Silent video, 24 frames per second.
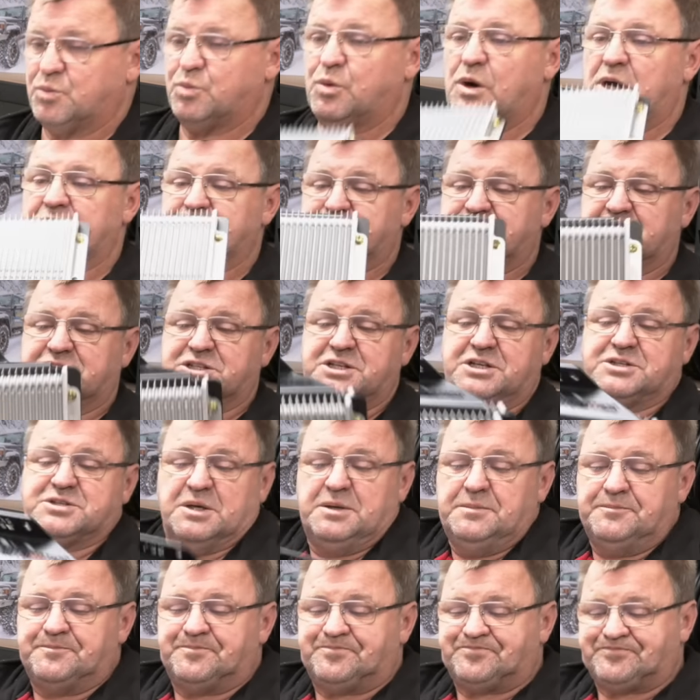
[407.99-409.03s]

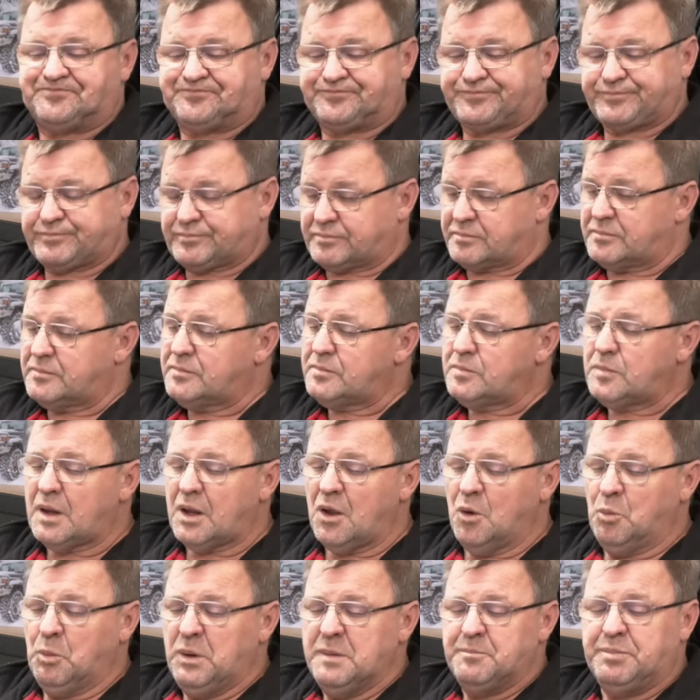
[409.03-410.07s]
Y62.
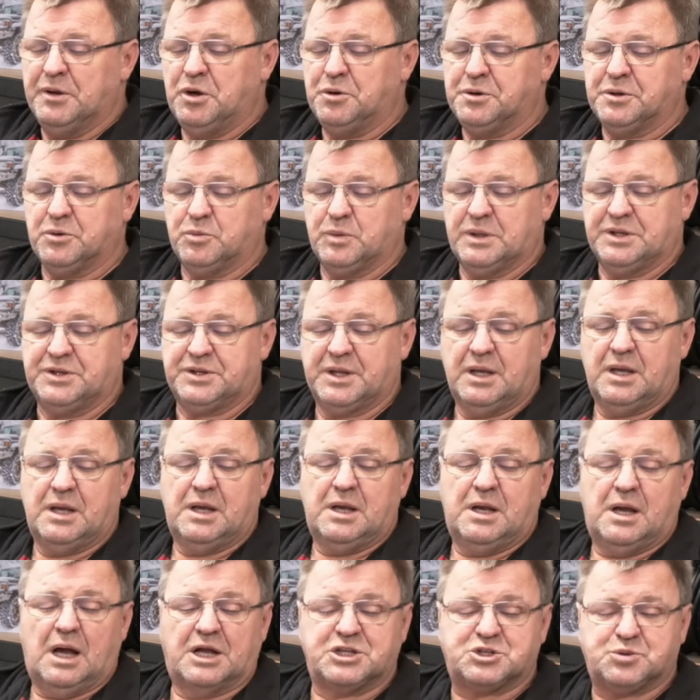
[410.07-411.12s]
We built it with
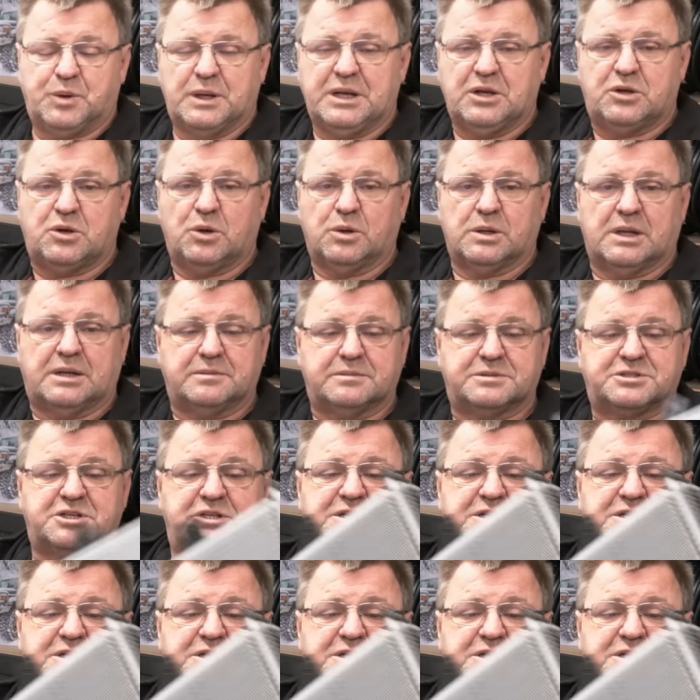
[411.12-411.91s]
a twin cooler. So